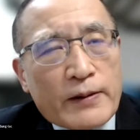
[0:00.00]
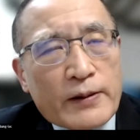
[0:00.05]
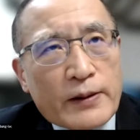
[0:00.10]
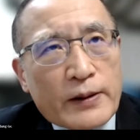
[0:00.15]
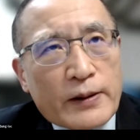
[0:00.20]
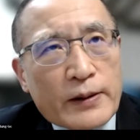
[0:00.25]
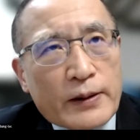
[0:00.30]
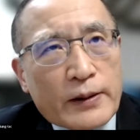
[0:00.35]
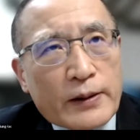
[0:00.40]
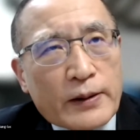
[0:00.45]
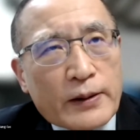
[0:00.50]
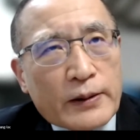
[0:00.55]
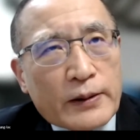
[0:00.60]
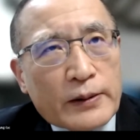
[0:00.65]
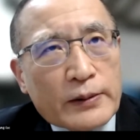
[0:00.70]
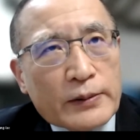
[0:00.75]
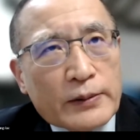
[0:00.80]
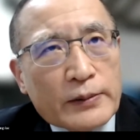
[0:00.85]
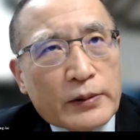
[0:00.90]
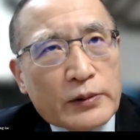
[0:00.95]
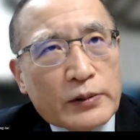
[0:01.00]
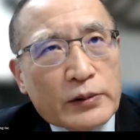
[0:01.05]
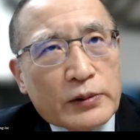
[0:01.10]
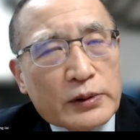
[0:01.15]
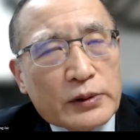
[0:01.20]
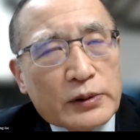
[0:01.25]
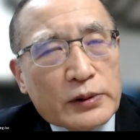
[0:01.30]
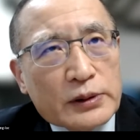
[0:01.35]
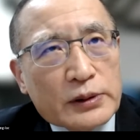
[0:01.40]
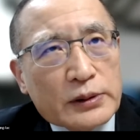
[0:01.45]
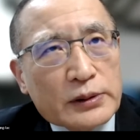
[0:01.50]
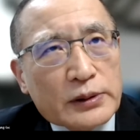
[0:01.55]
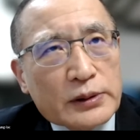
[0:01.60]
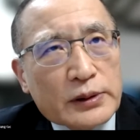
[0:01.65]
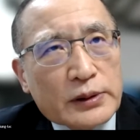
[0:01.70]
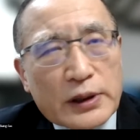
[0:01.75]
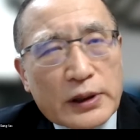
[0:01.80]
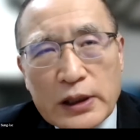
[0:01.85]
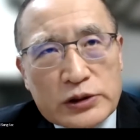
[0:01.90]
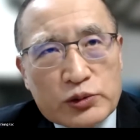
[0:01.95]
Uh,
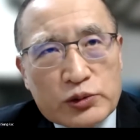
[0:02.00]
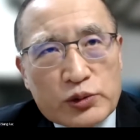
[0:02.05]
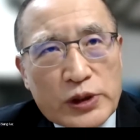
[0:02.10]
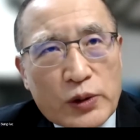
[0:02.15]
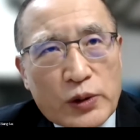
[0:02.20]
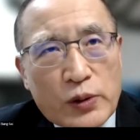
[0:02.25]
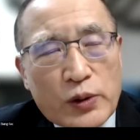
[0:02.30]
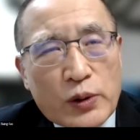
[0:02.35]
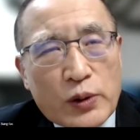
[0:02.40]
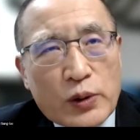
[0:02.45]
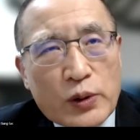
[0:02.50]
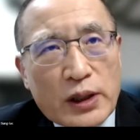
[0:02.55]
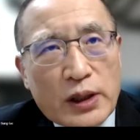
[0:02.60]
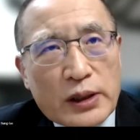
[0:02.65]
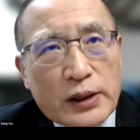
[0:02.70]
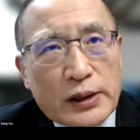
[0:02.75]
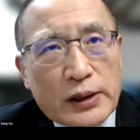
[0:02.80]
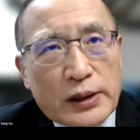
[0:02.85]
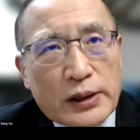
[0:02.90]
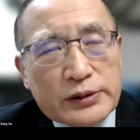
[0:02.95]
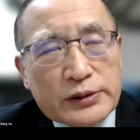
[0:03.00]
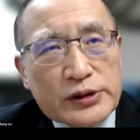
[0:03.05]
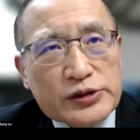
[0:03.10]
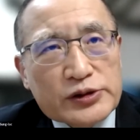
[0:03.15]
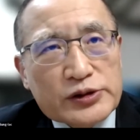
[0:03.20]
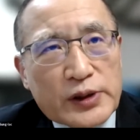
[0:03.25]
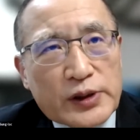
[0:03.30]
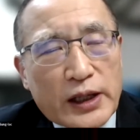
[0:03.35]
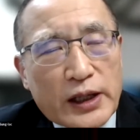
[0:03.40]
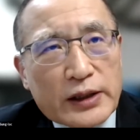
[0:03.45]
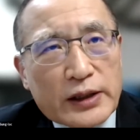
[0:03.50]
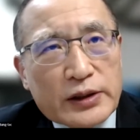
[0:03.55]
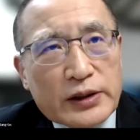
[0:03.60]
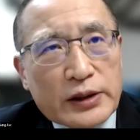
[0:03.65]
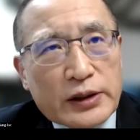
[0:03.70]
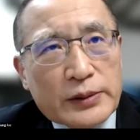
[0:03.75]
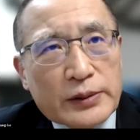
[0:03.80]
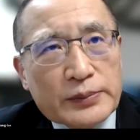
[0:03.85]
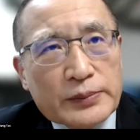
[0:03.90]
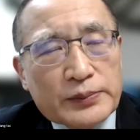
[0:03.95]
as we all uh, understand,
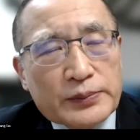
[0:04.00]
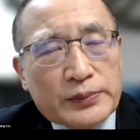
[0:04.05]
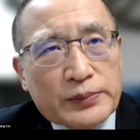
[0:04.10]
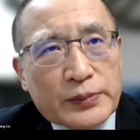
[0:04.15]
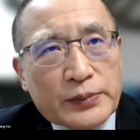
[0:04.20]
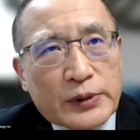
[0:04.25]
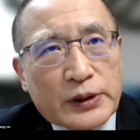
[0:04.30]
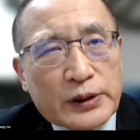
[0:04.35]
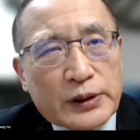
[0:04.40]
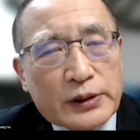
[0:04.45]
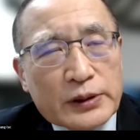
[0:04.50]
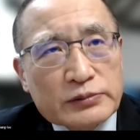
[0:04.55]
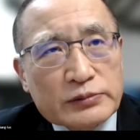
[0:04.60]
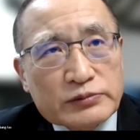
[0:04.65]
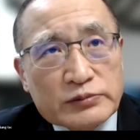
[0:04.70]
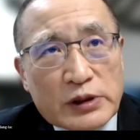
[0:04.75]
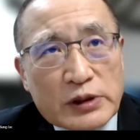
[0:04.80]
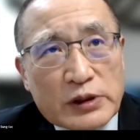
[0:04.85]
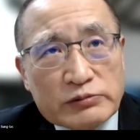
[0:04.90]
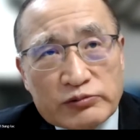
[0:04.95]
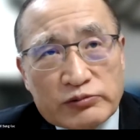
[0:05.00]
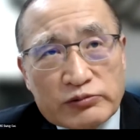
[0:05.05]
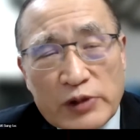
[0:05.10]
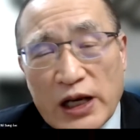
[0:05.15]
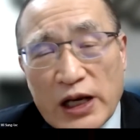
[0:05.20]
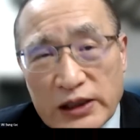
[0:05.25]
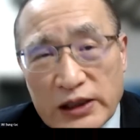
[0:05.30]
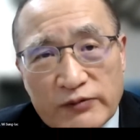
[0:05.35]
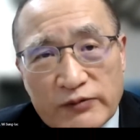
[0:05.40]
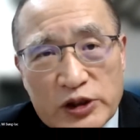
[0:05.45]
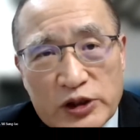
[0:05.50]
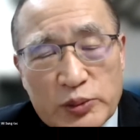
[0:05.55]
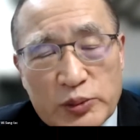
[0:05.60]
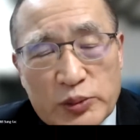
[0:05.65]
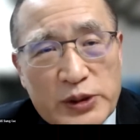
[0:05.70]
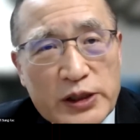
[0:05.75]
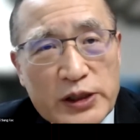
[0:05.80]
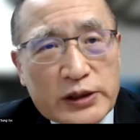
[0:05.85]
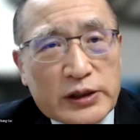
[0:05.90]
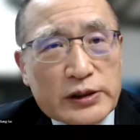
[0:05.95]
um, relatively
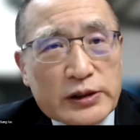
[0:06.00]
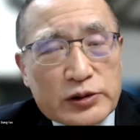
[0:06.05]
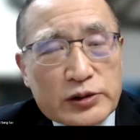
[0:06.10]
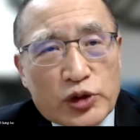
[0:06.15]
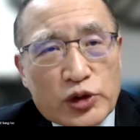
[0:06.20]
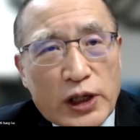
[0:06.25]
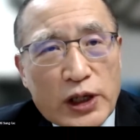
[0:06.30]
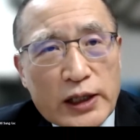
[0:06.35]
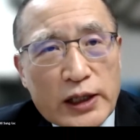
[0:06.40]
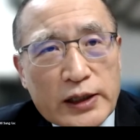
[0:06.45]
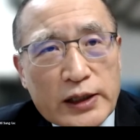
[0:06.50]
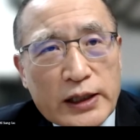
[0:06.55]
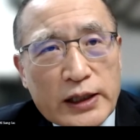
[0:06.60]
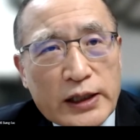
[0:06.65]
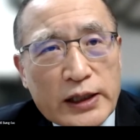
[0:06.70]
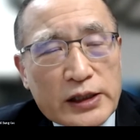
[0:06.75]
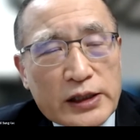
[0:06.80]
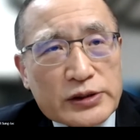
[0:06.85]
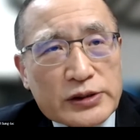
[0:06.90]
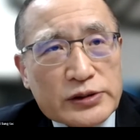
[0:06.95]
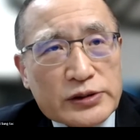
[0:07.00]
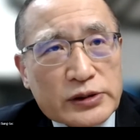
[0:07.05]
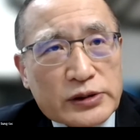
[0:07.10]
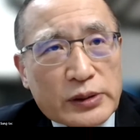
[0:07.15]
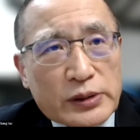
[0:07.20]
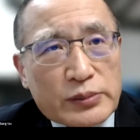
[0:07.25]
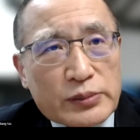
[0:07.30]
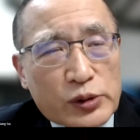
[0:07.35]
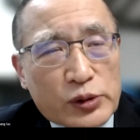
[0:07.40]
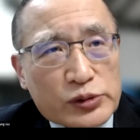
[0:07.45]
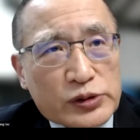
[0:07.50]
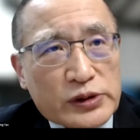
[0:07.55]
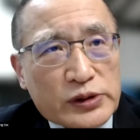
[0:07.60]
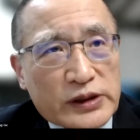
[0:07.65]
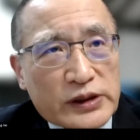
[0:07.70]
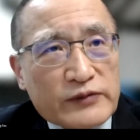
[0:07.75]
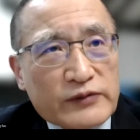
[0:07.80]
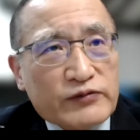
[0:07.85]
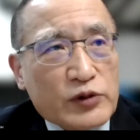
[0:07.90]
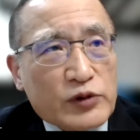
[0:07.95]
speaking, China has the most
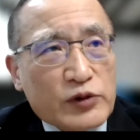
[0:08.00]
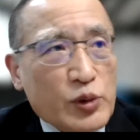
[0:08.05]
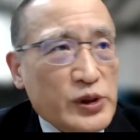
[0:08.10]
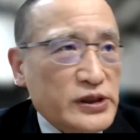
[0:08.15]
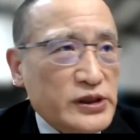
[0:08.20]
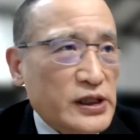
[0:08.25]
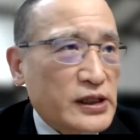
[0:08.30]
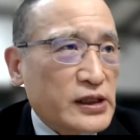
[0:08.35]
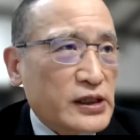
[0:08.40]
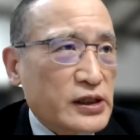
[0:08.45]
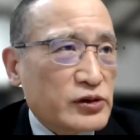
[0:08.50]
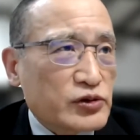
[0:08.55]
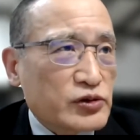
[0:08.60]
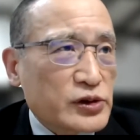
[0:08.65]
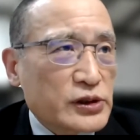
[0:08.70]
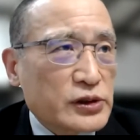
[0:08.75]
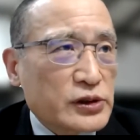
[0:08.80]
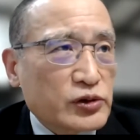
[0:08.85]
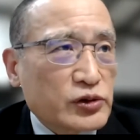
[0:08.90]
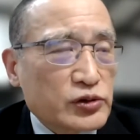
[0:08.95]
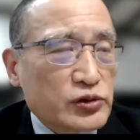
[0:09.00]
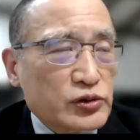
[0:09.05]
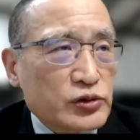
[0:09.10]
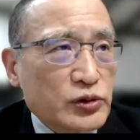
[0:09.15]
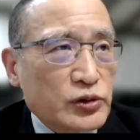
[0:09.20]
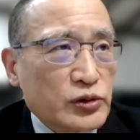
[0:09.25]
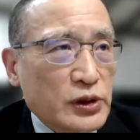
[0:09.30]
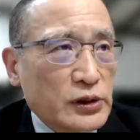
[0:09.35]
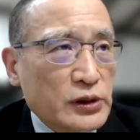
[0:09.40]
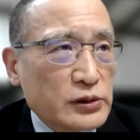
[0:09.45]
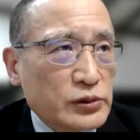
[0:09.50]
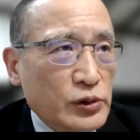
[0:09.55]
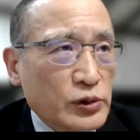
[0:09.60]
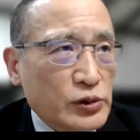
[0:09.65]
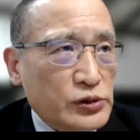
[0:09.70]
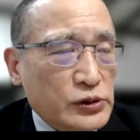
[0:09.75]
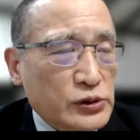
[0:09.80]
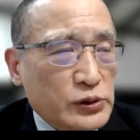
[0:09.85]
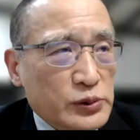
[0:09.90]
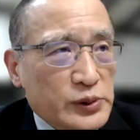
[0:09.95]
influential country to
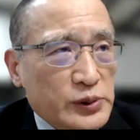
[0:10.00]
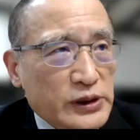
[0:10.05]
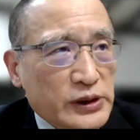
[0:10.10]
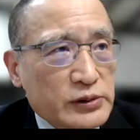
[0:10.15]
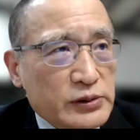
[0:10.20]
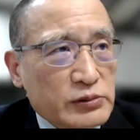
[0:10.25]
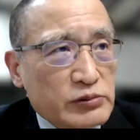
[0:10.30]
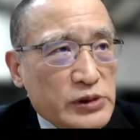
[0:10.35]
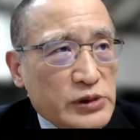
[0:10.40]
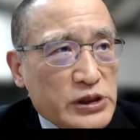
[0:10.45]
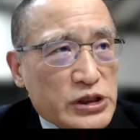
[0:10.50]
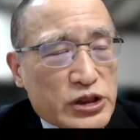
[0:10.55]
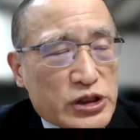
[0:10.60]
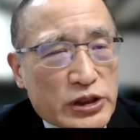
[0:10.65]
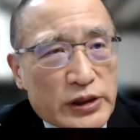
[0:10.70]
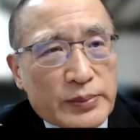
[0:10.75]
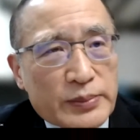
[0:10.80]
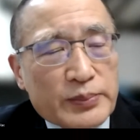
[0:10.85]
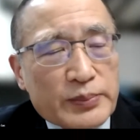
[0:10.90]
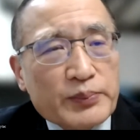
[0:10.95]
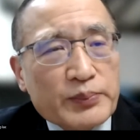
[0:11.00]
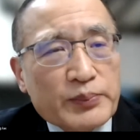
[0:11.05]
North Korean regime.